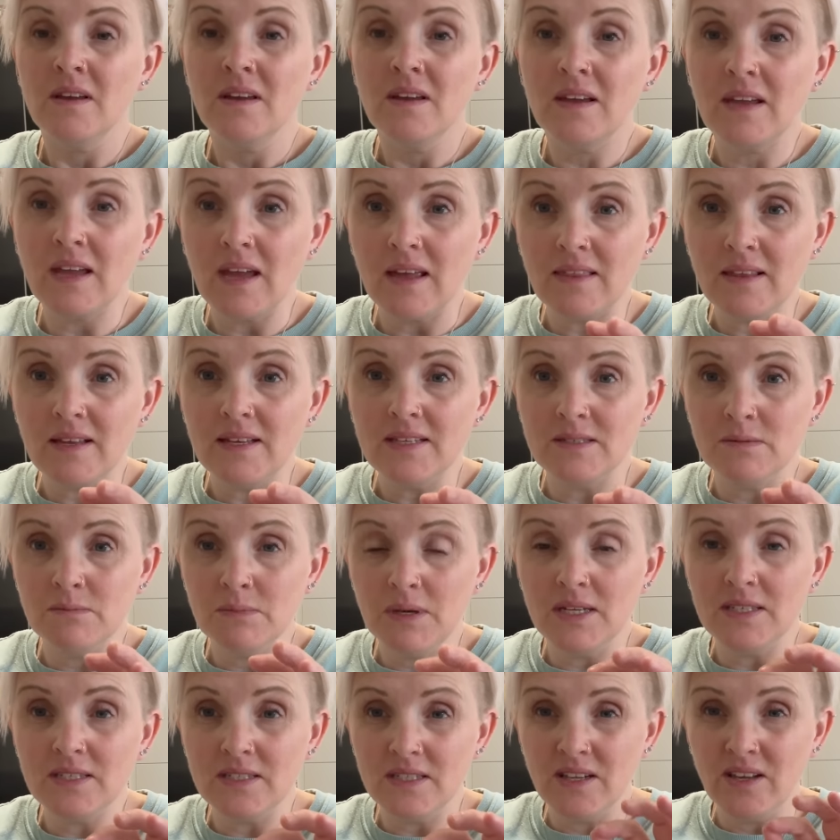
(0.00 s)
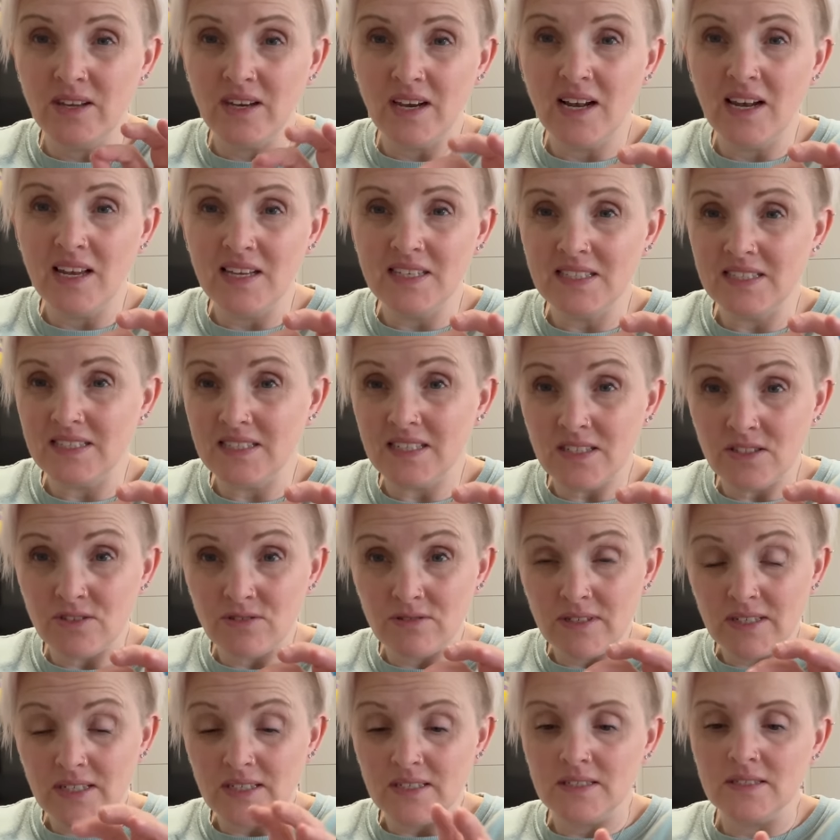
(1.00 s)
get these in places like Claire's
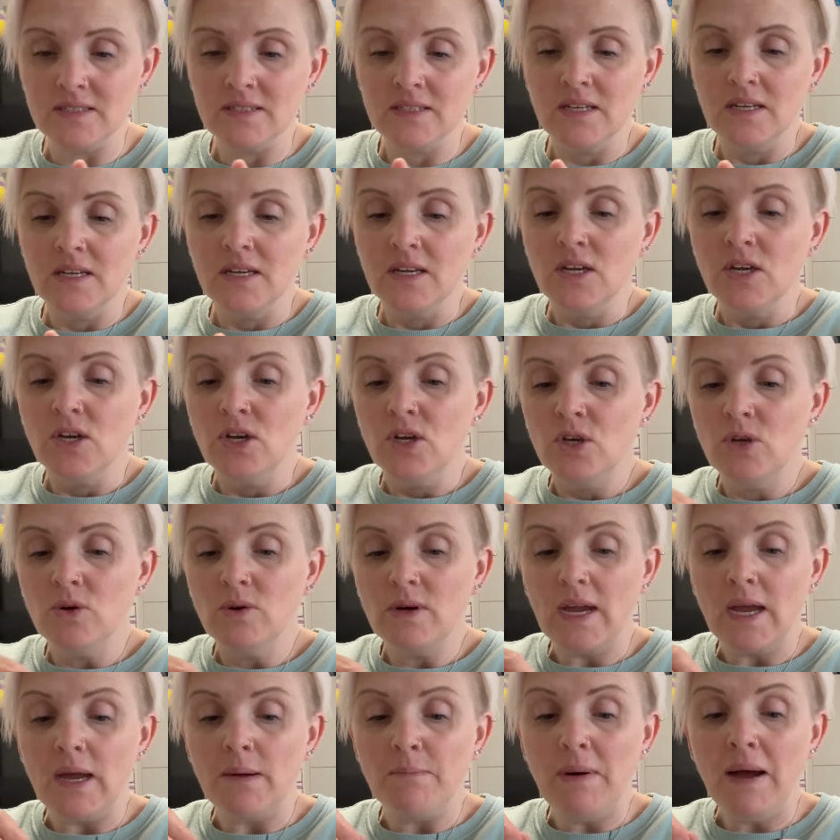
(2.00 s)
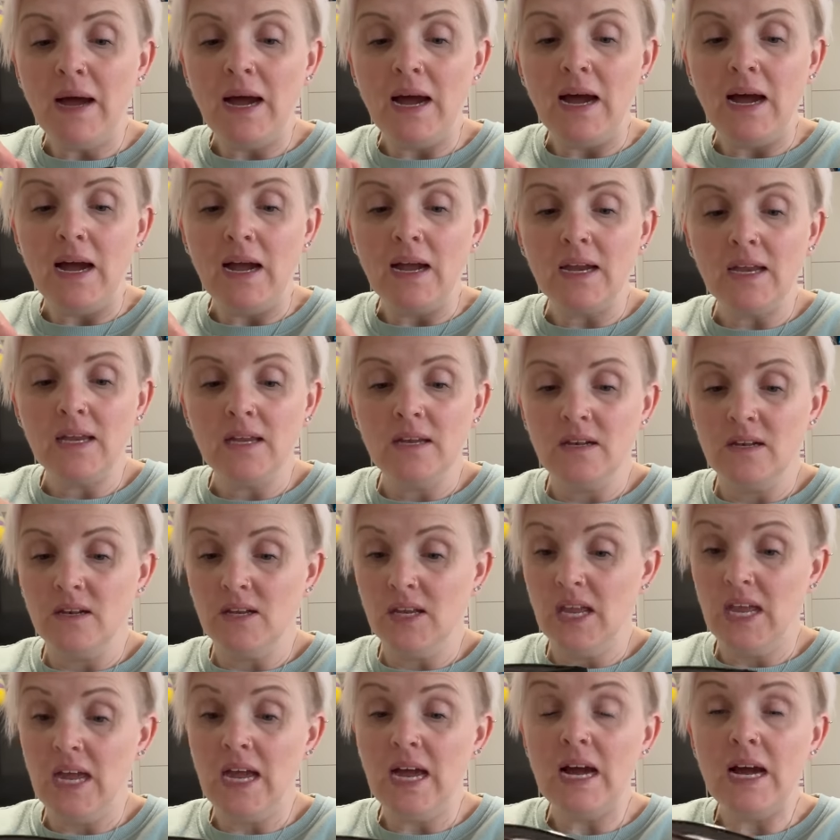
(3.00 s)
Accessories, you'll get a pack
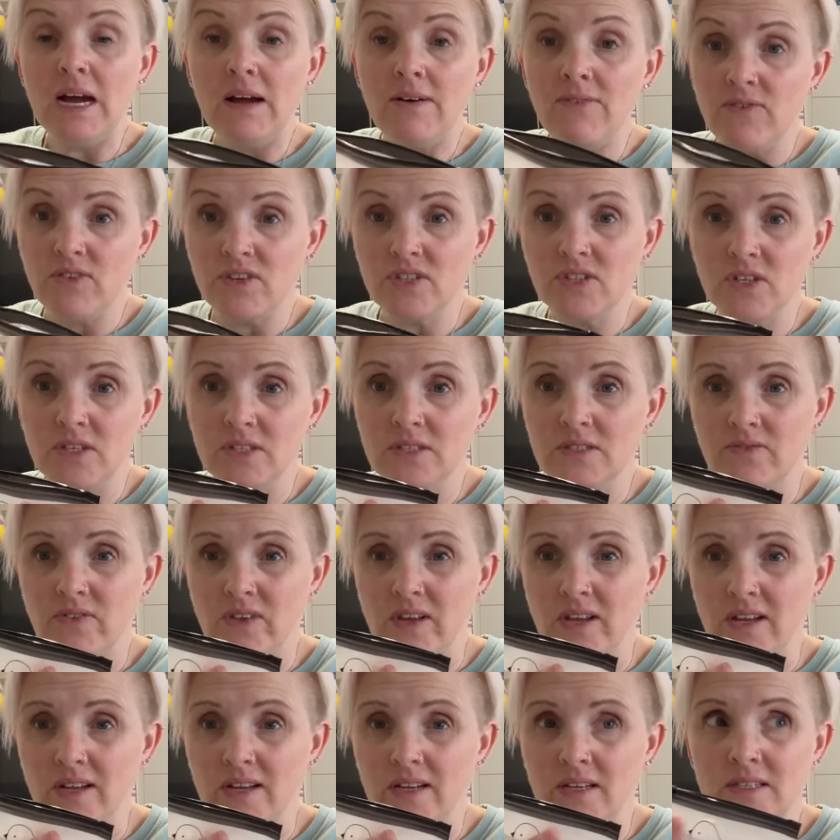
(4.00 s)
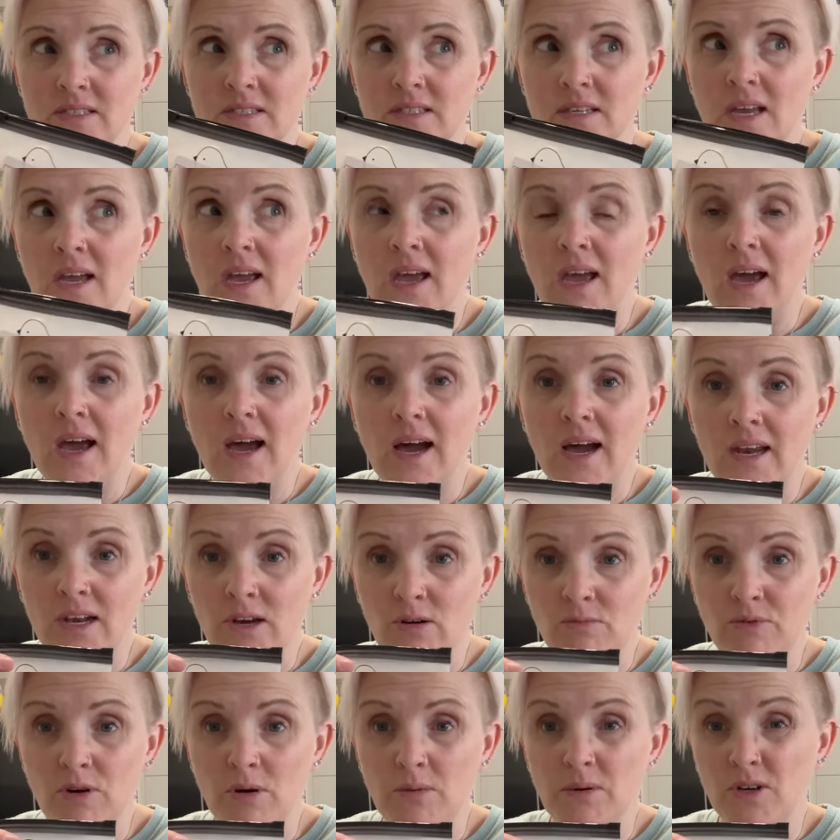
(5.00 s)
like half the size of this, and
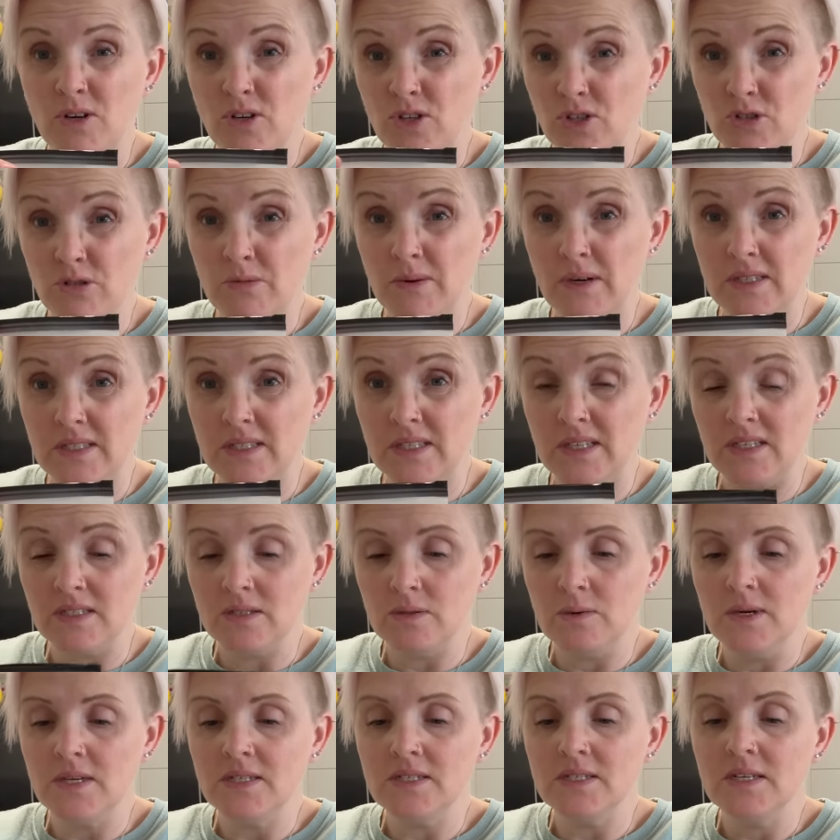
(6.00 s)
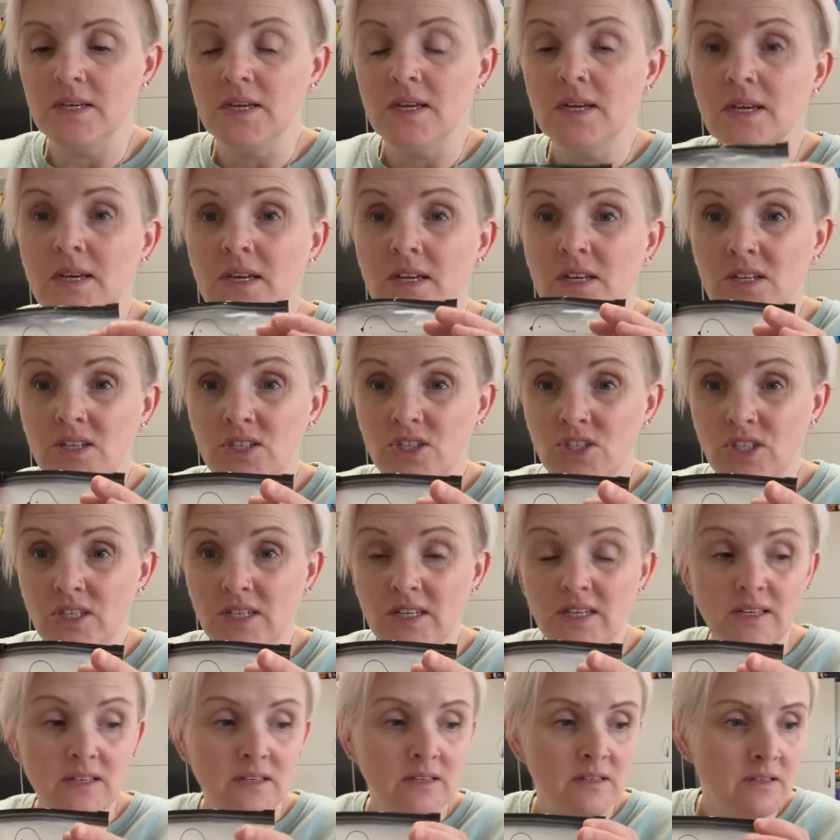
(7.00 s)
it'll probably cost you about £6.
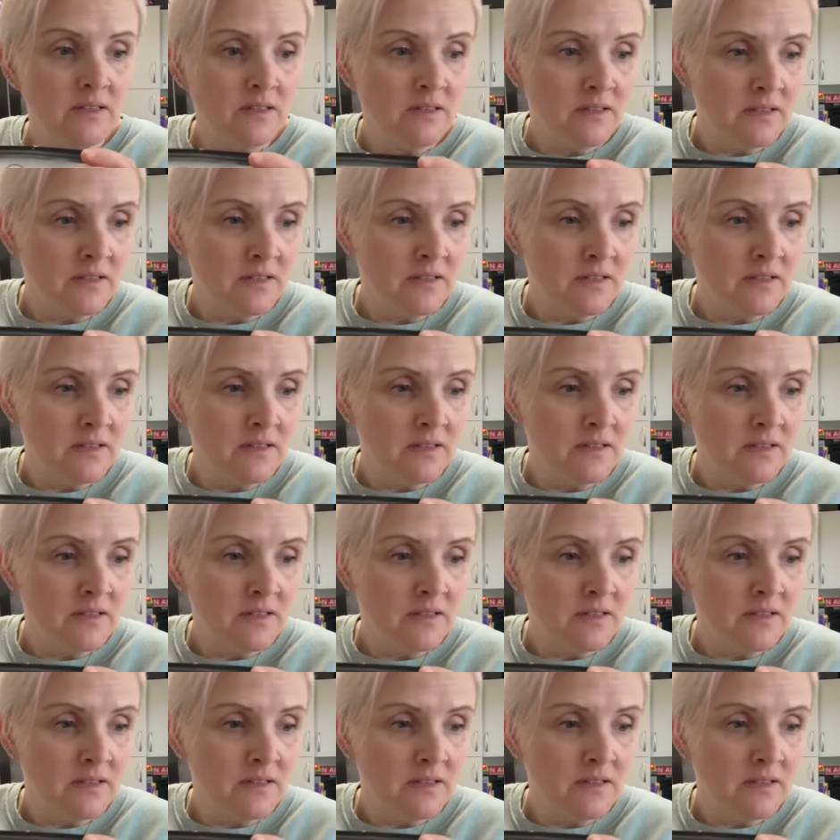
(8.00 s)
Shein,